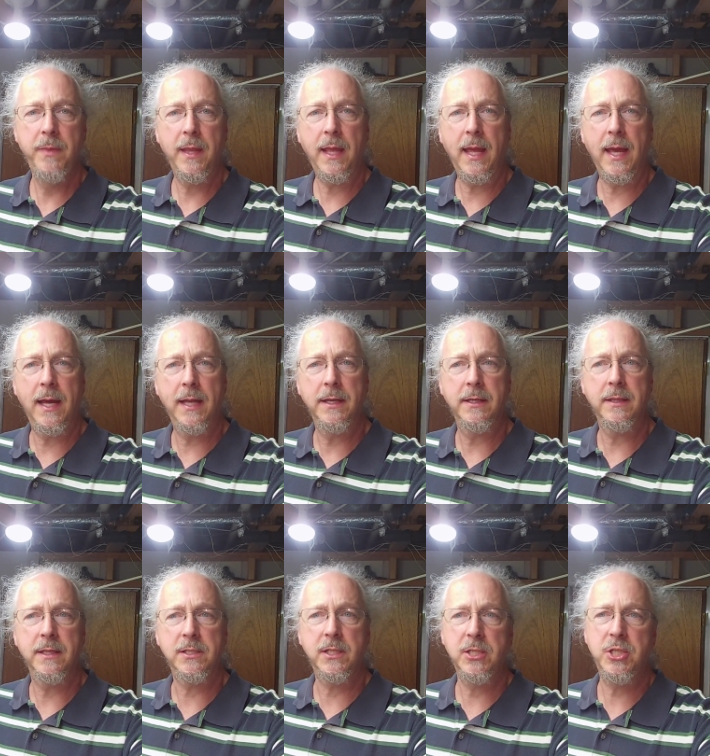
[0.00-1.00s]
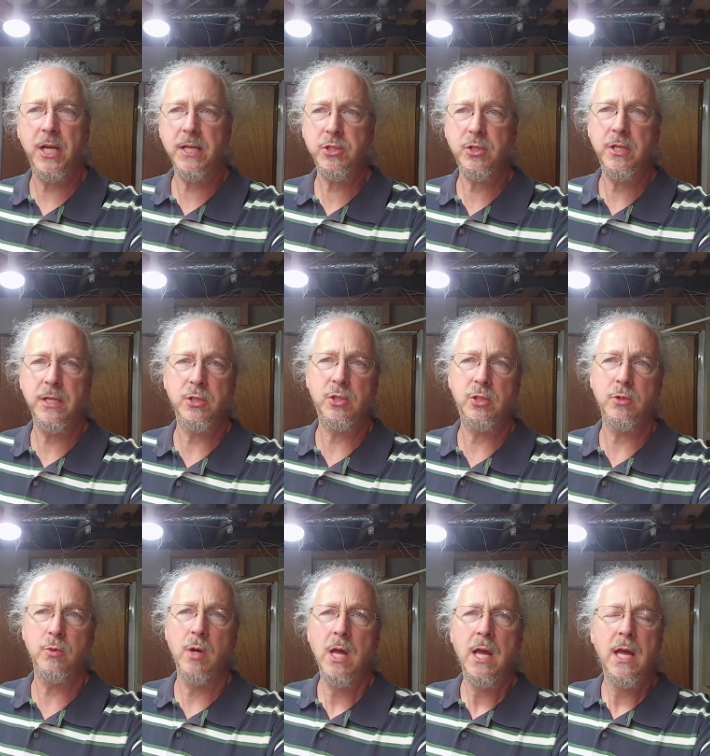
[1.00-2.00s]
And the suggestion is
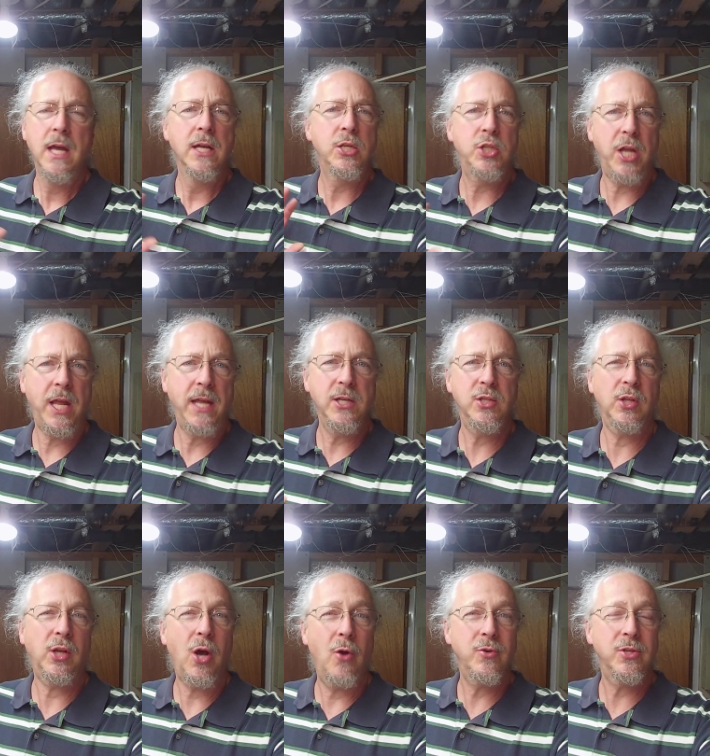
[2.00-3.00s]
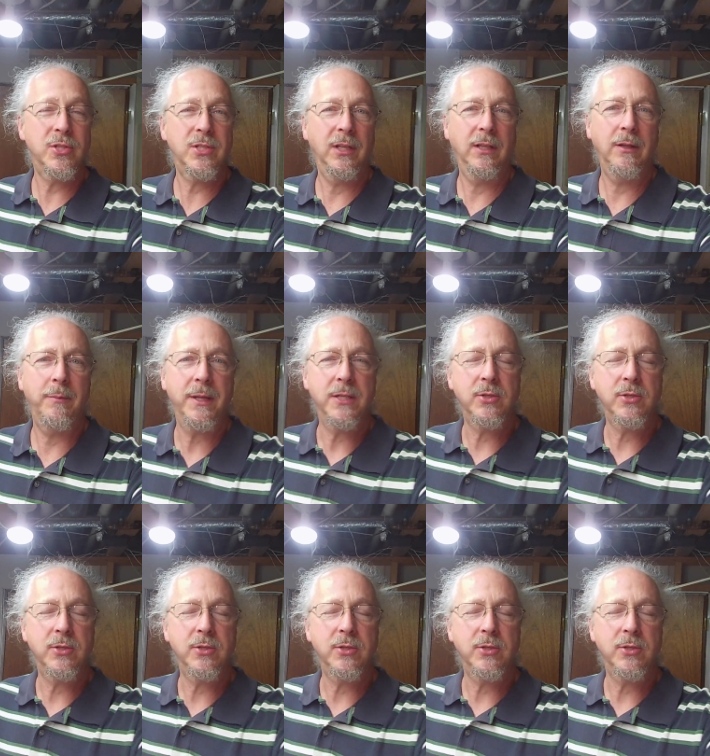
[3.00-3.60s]
to change the code just a little bit.